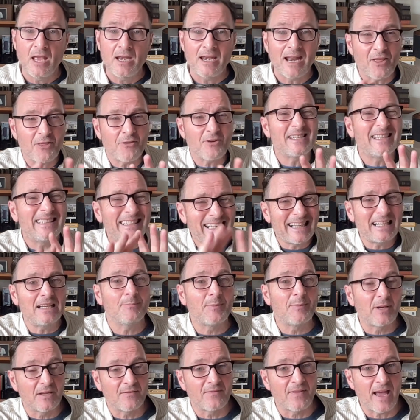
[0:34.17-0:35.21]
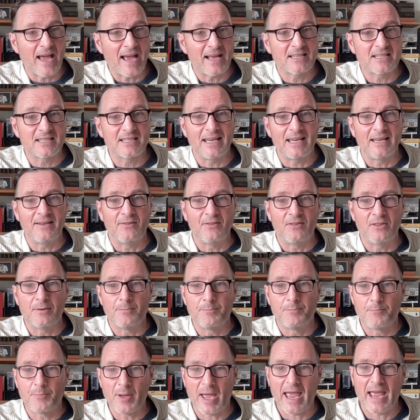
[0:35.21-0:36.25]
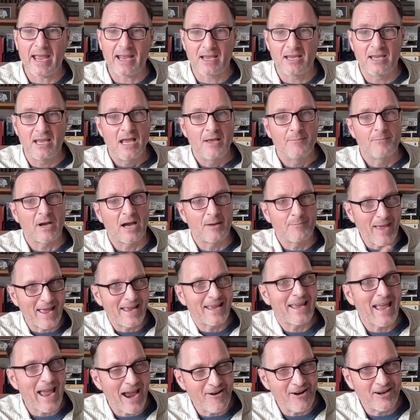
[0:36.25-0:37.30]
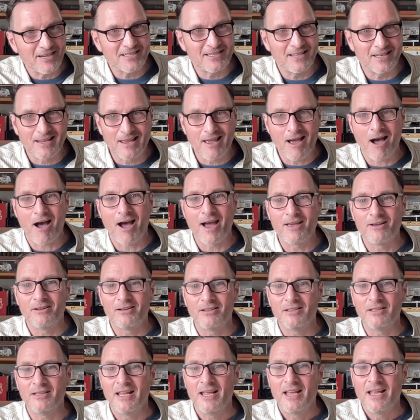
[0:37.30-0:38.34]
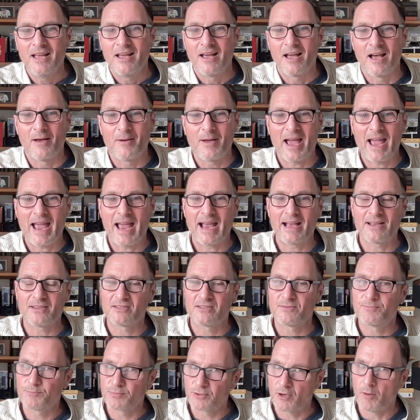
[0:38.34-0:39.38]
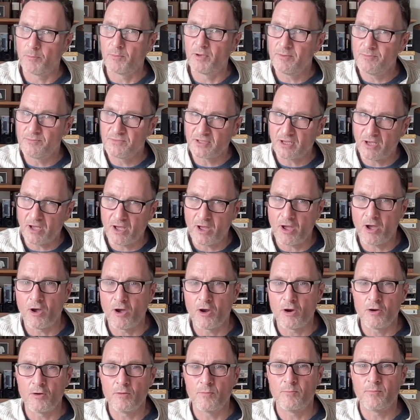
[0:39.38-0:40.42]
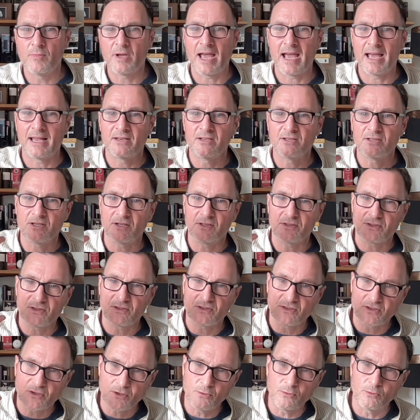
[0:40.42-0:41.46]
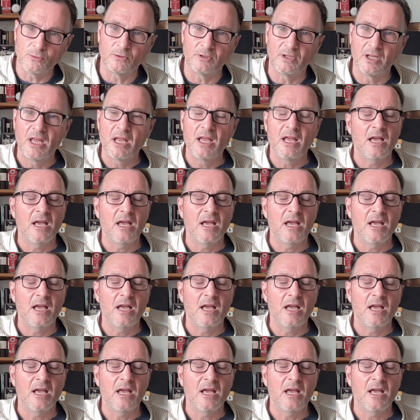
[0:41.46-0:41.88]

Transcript: Now, there is a little bit of that in The Beck. My main character, Kyle, has problems at home and at school.